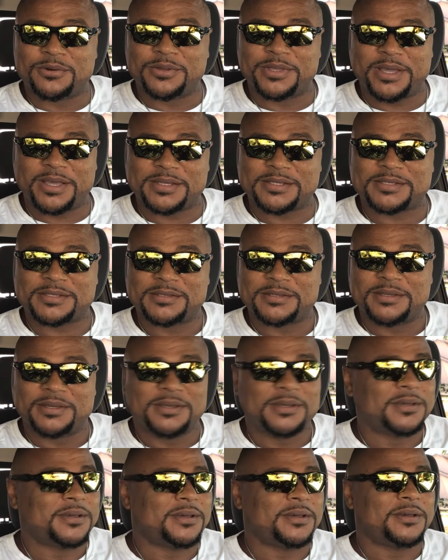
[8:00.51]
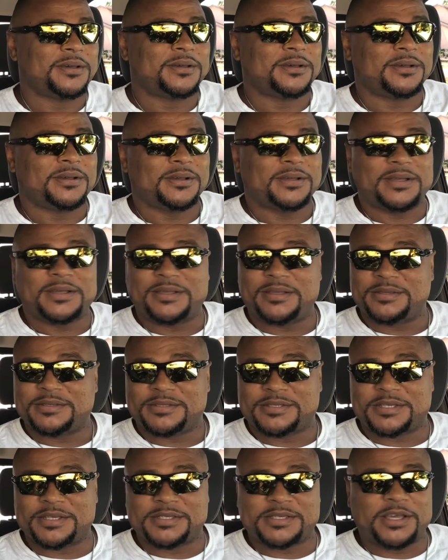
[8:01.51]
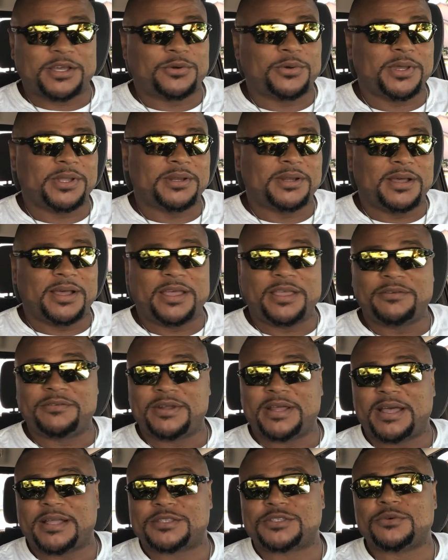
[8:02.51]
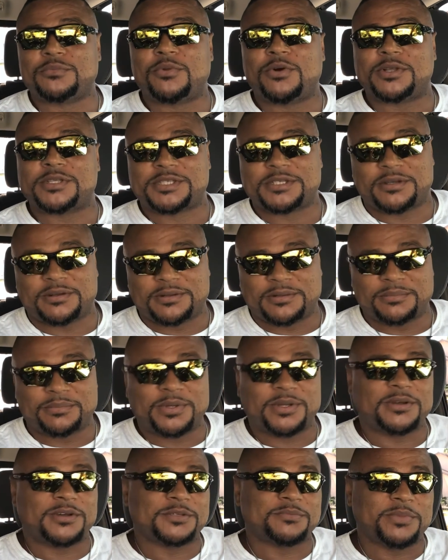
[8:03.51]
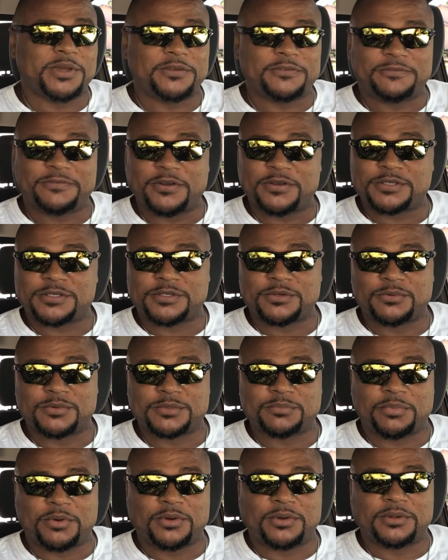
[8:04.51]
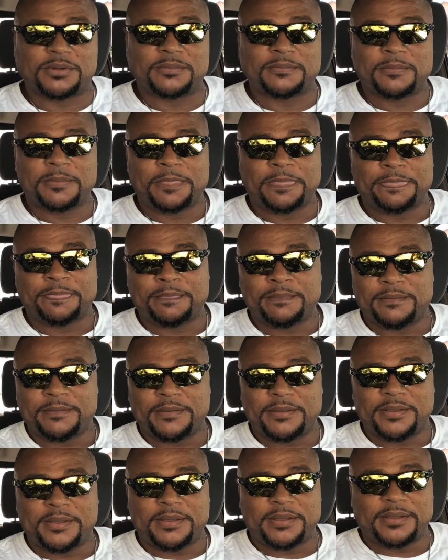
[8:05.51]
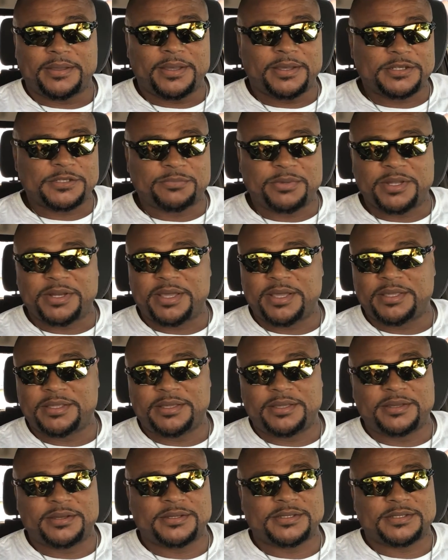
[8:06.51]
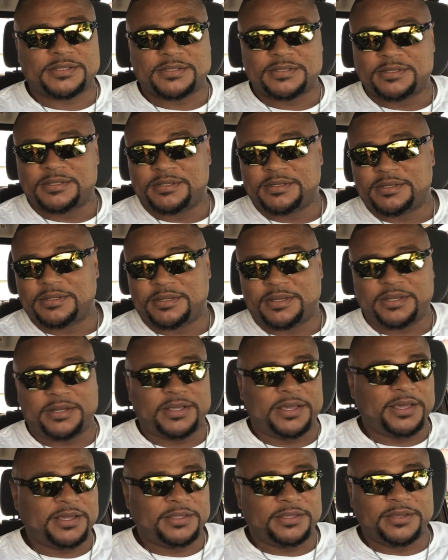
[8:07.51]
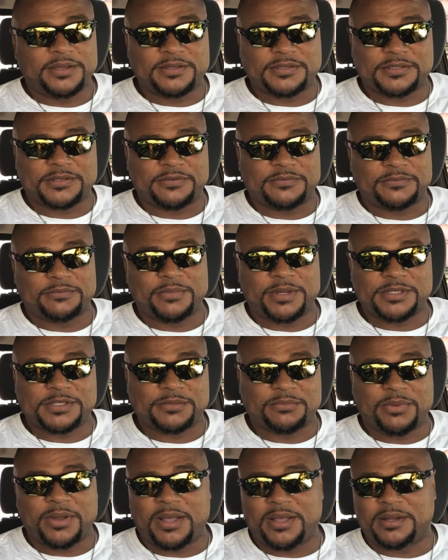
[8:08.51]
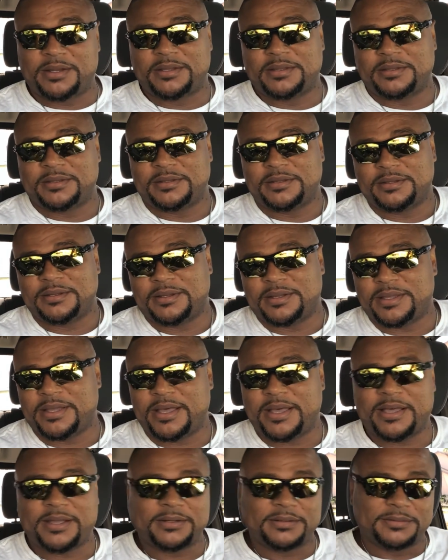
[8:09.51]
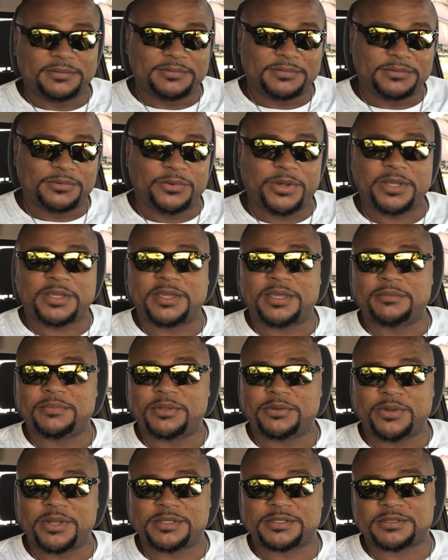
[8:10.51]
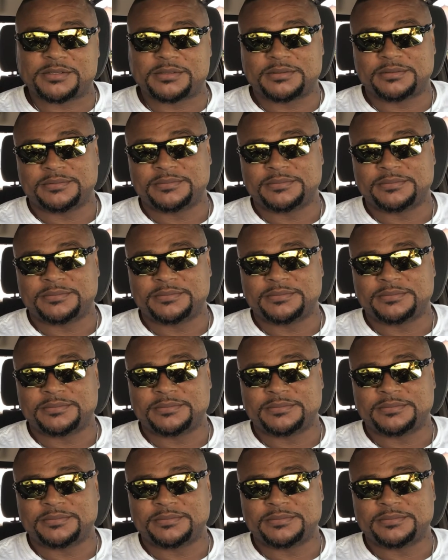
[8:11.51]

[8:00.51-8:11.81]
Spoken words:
yes, since I quit, I even had 2 more children because my first 2 was born, and it's been 8 years. In the 8 years of my sobriety, I had Ray, Kim, and Rachel.